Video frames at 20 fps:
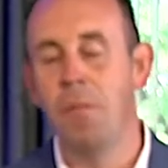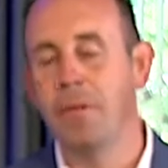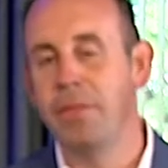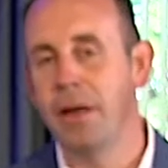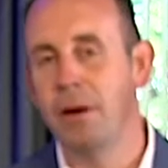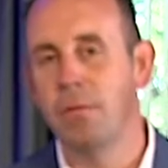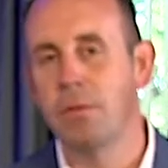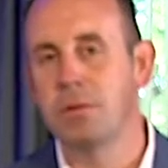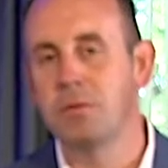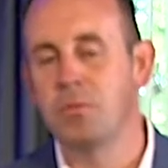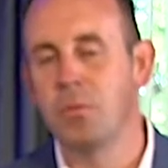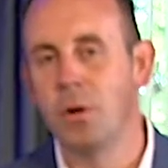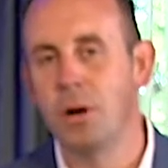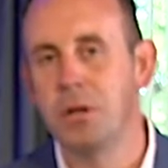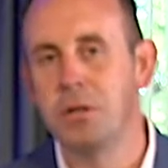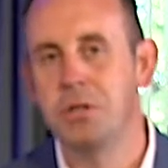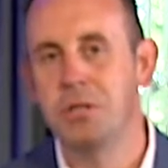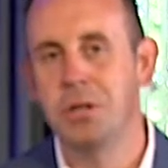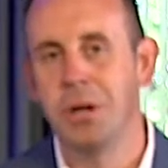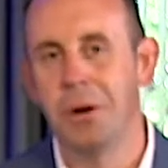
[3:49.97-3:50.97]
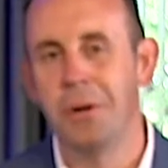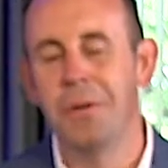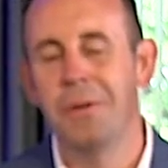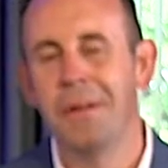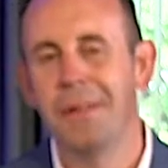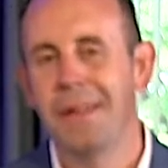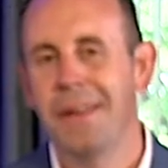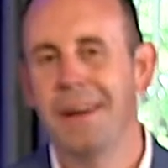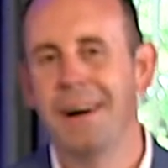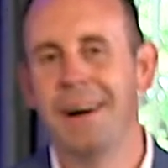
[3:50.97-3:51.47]
But there was one
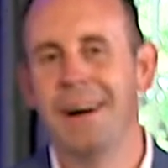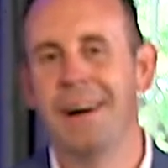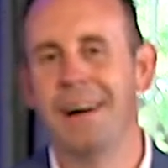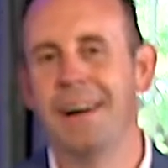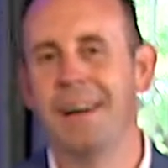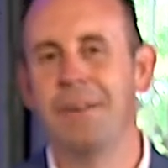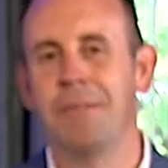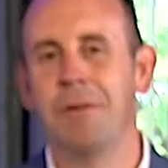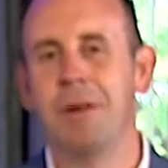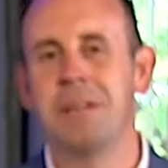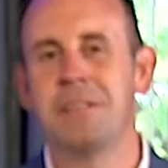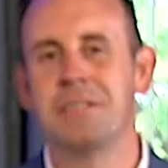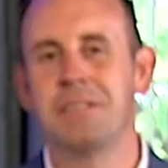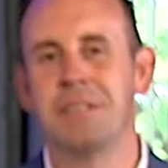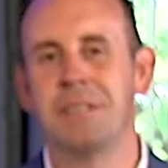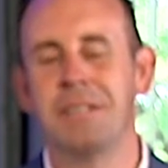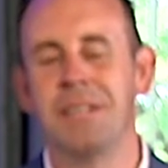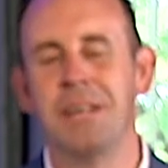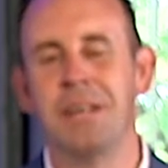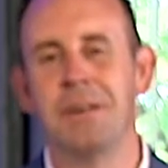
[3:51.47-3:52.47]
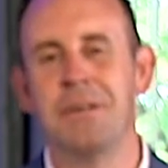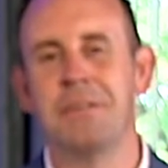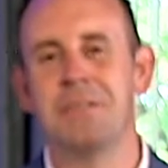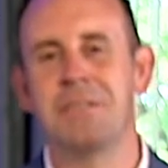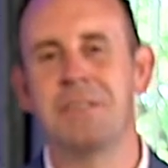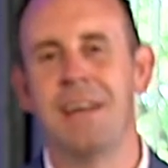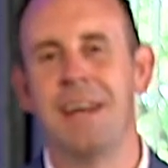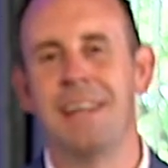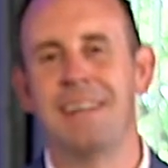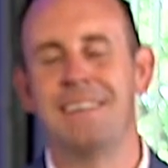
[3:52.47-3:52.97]
show in recent
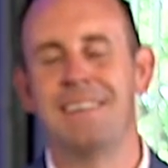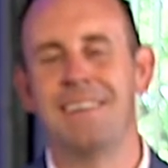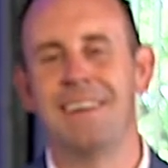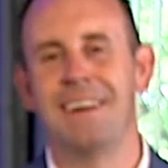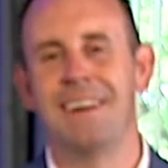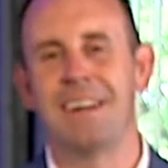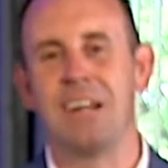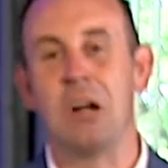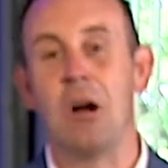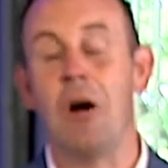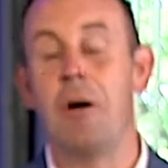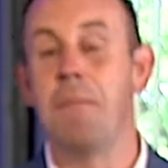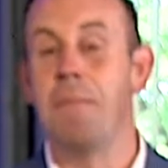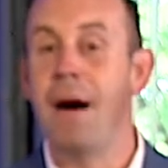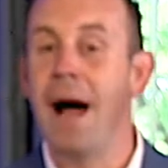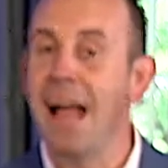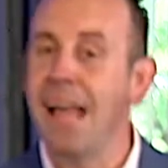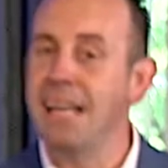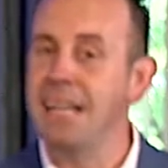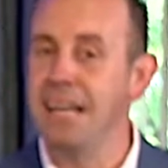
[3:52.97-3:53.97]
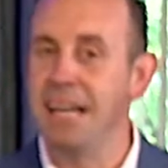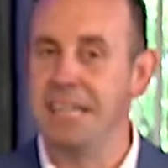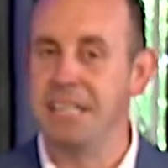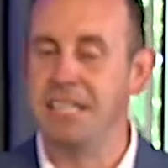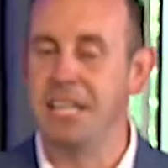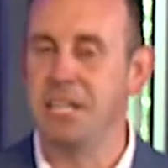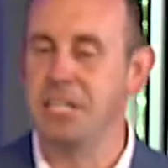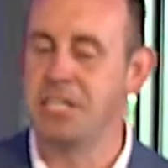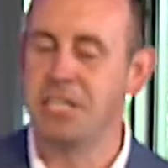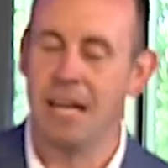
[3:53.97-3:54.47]
years that caught my
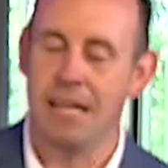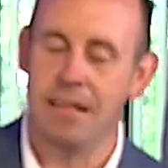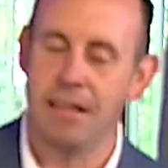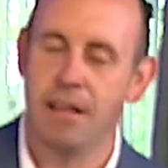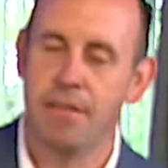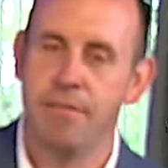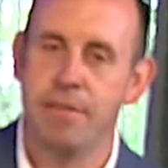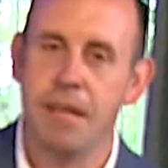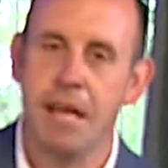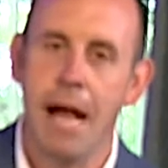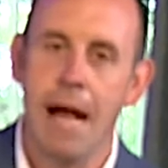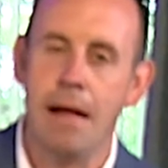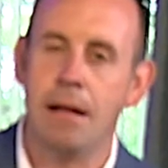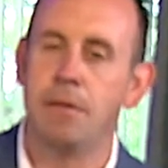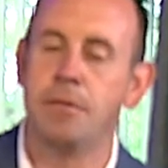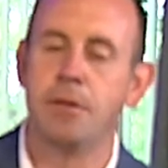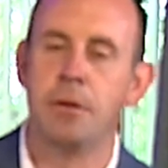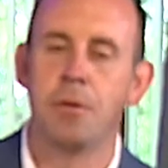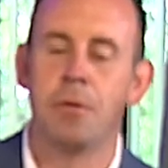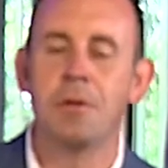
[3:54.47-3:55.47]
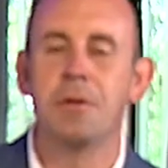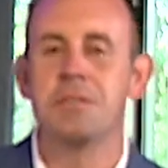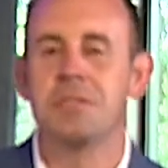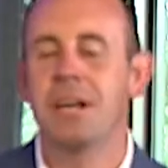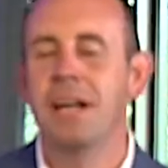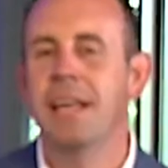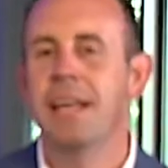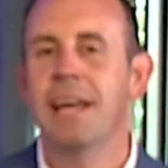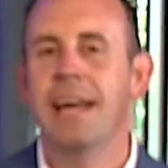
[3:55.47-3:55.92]
attention. I love the outdoors.